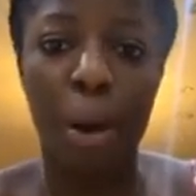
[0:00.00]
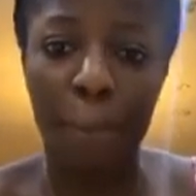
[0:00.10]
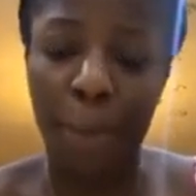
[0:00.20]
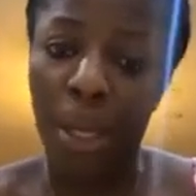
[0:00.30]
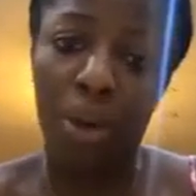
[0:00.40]

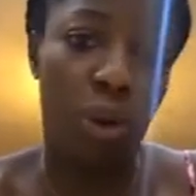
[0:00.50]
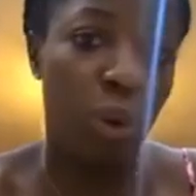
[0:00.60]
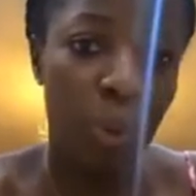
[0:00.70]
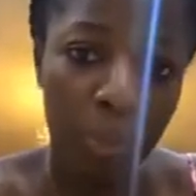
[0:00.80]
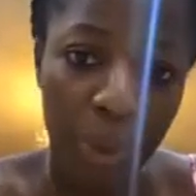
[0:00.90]
Palm Pay
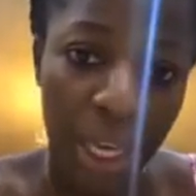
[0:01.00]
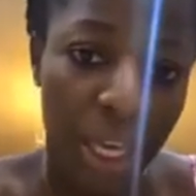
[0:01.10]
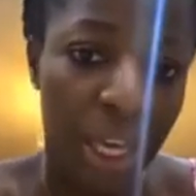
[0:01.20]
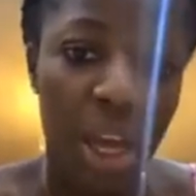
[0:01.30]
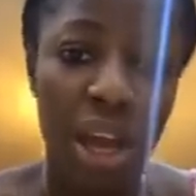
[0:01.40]
or
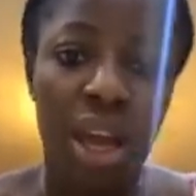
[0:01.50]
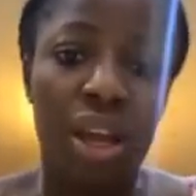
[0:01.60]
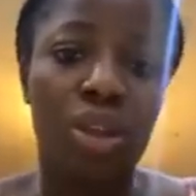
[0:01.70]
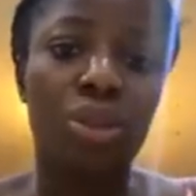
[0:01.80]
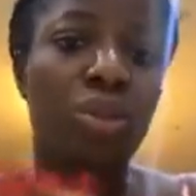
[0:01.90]
OPay.